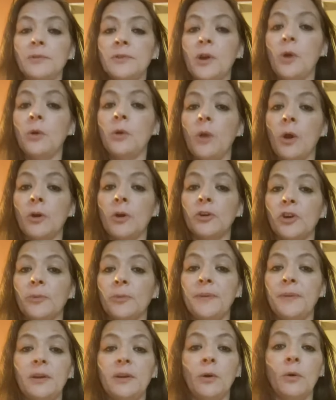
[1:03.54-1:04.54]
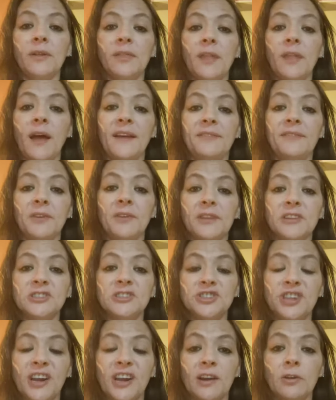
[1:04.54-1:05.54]
no longer be going live on this
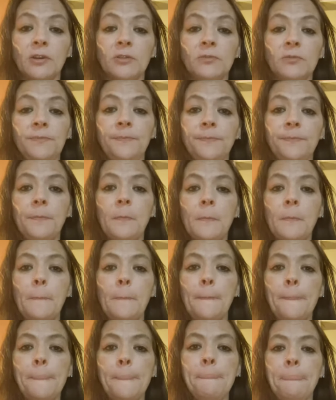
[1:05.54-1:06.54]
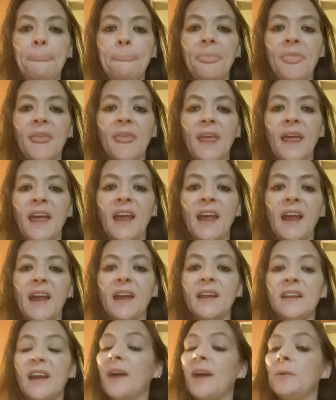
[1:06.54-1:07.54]
channel.
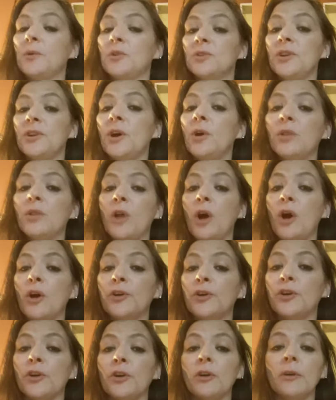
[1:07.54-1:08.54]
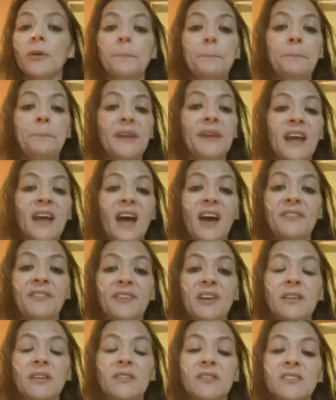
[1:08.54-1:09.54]
And I will no longer be
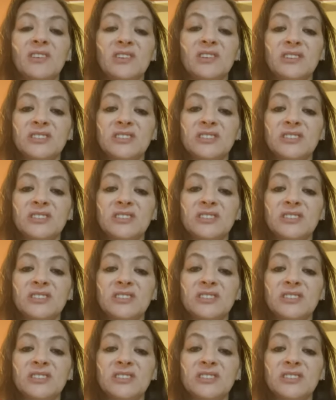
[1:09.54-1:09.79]
having the